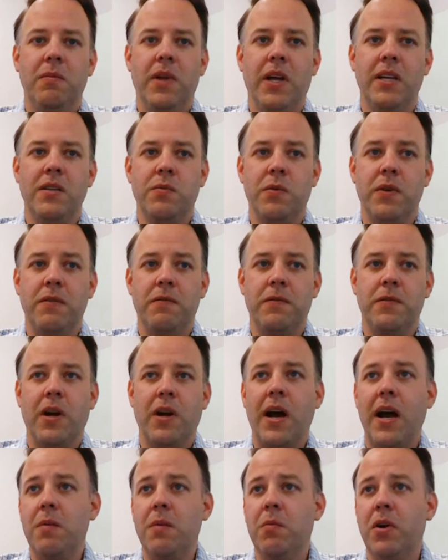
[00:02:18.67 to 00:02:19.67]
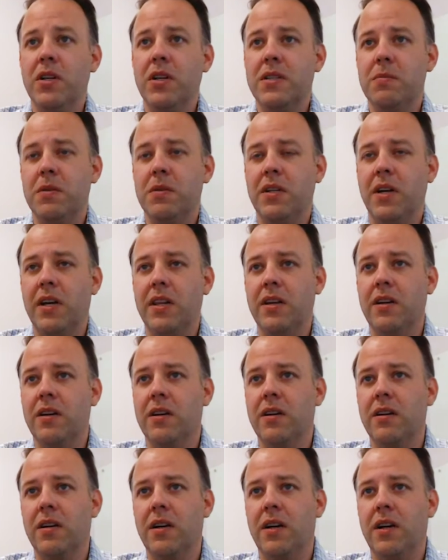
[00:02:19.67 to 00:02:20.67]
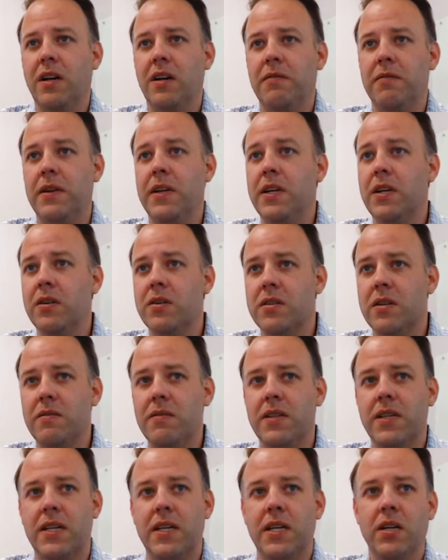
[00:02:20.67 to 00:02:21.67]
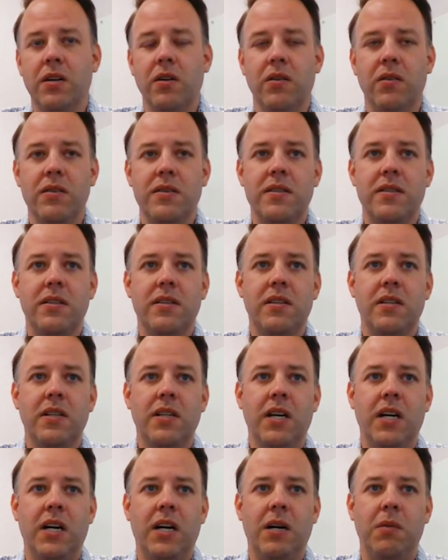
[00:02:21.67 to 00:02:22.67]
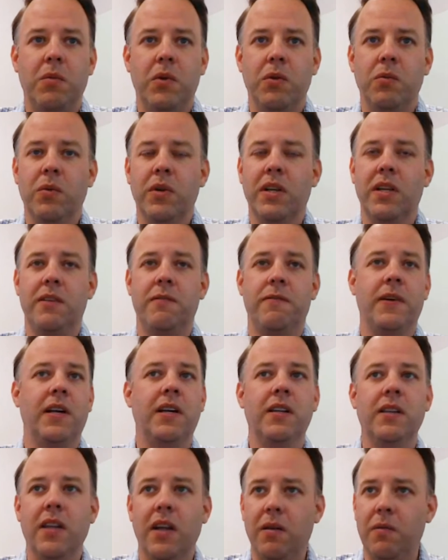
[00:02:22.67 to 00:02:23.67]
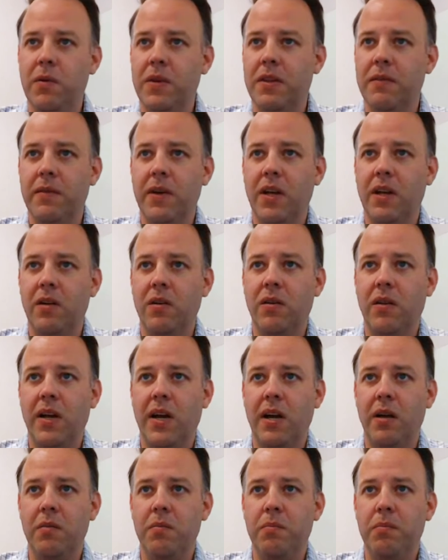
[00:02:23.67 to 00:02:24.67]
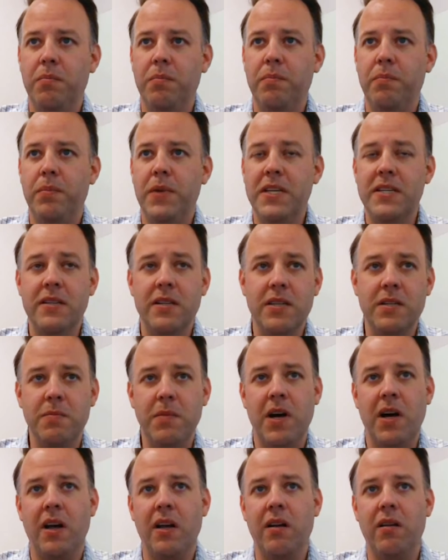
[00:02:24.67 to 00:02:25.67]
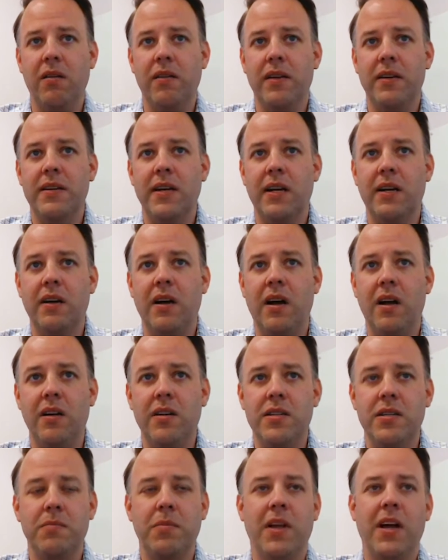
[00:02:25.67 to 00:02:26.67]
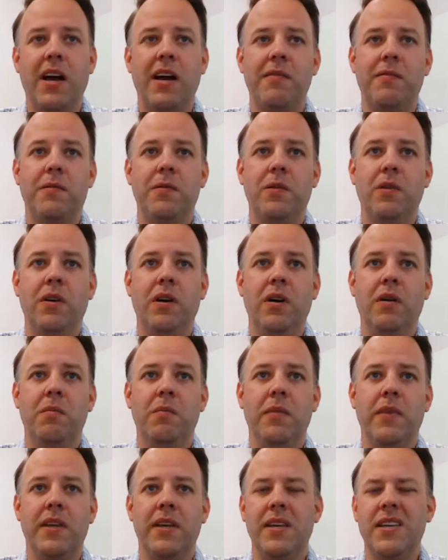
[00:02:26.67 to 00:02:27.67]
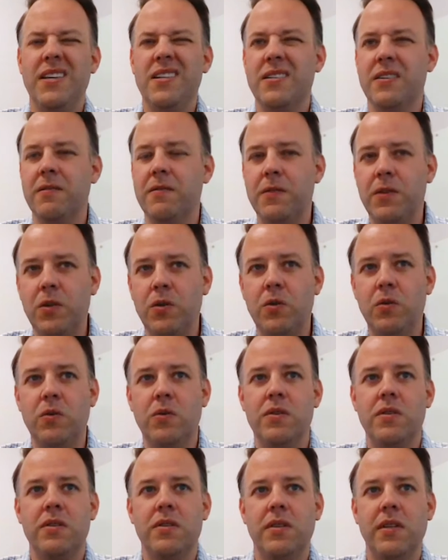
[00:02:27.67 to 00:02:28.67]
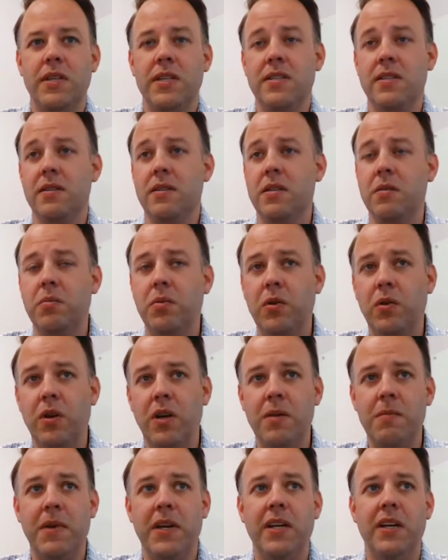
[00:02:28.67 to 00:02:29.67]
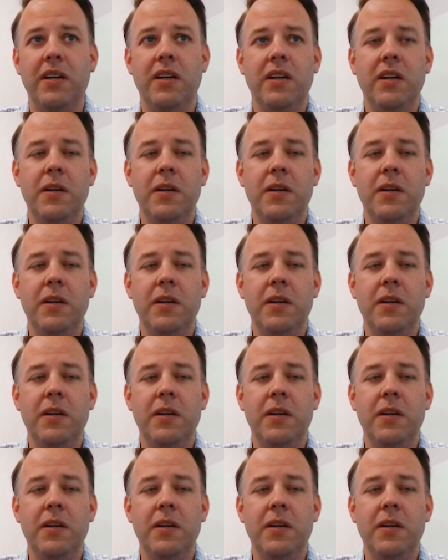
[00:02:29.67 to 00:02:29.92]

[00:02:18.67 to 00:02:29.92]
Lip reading: as we've tried multiple other vendors over the years, we really fell in love with the VeloCloud business model, the technology platform, the ease of use, the ease of deployment.